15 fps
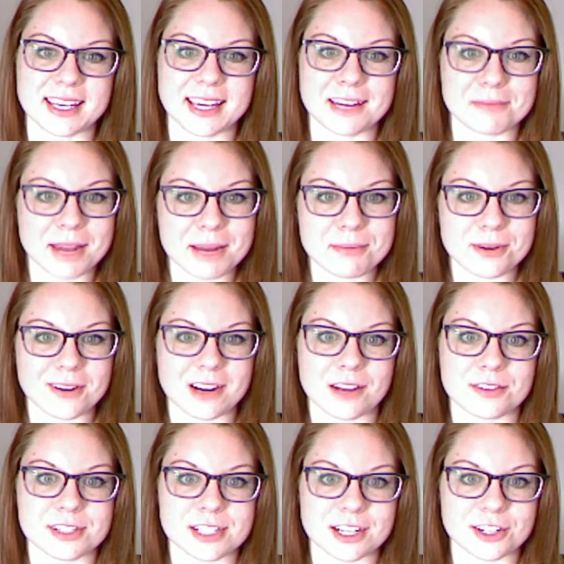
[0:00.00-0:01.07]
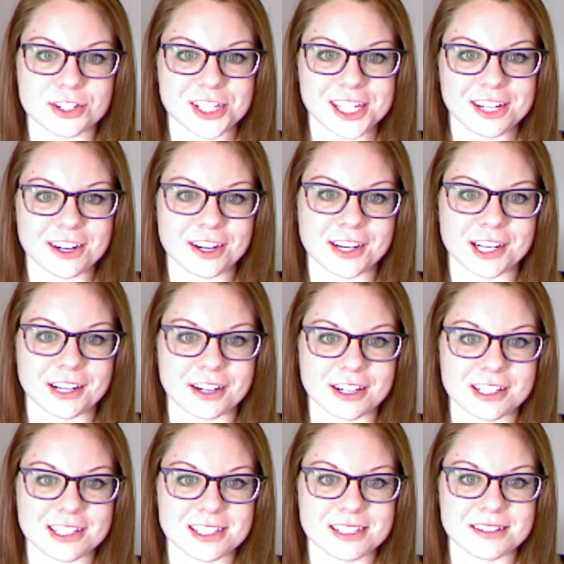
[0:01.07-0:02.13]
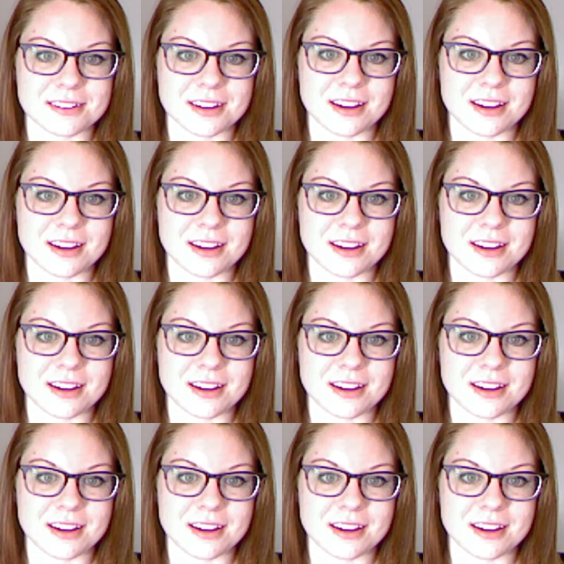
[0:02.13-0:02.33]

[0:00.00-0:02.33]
and my pronouns are she, her, and hers.